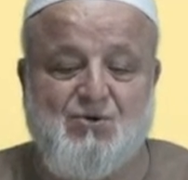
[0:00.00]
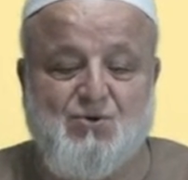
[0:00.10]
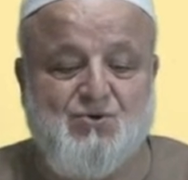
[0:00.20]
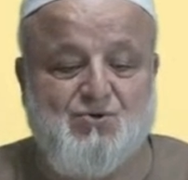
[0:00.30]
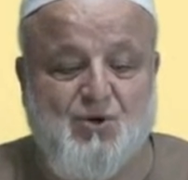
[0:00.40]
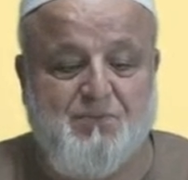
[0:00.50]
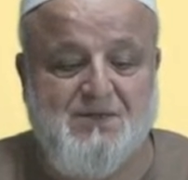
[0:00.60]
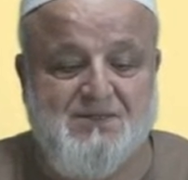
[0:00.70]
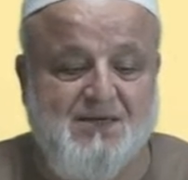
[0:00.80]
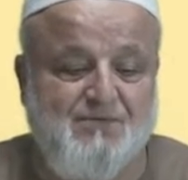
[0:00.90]
whose
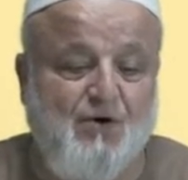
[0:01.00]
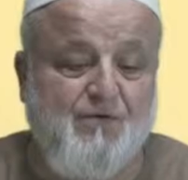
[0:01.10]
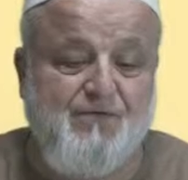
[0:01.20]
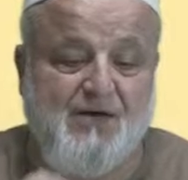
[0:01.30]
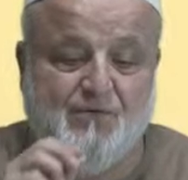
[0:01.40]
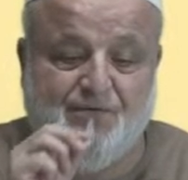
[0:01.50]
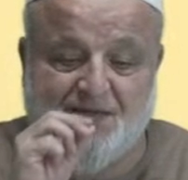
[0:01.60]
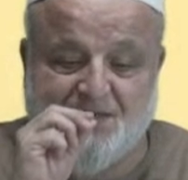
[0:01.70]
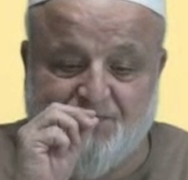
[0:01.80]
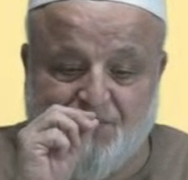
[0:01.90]
droppings give off an
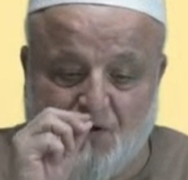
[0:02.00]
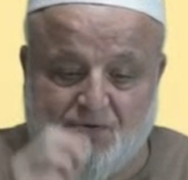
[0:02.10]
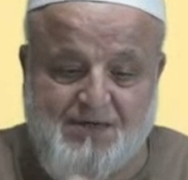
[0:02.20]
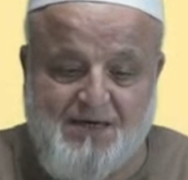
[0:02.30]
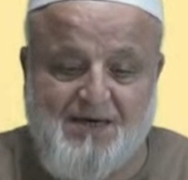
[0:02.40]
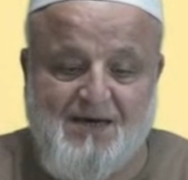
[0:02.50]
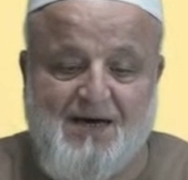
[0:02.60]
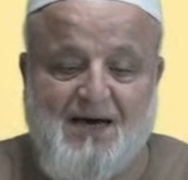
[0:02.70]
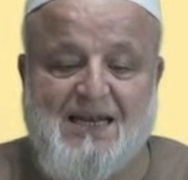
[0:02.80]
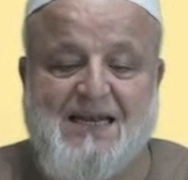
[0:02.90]
offensive odor,
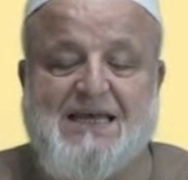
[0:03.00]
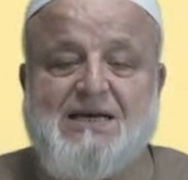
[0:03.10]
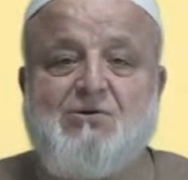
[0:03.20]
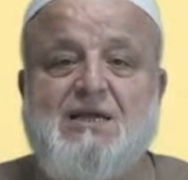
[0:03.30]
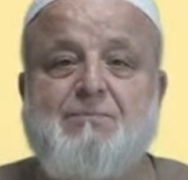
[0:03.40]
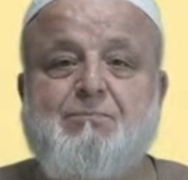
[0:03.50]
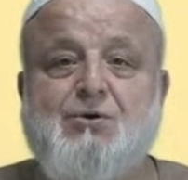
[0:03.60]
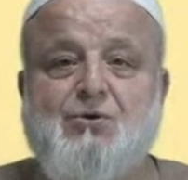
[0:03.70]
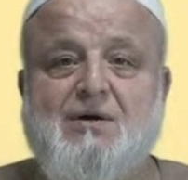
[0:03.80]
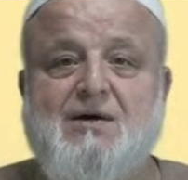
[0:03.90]
are legally
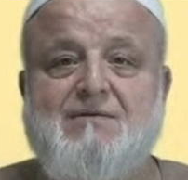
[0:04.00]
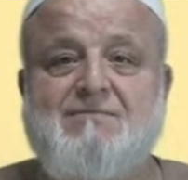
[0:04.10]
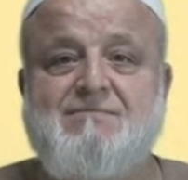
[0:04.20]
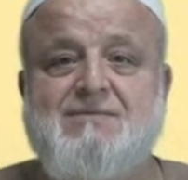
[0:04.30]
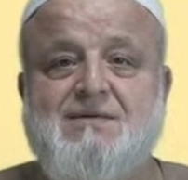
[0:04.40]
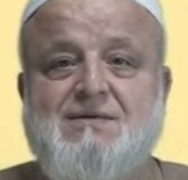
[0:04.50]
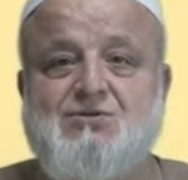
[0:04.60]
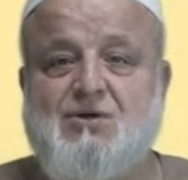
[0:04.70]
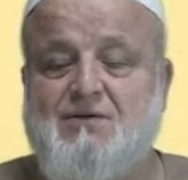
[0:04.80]
pure. So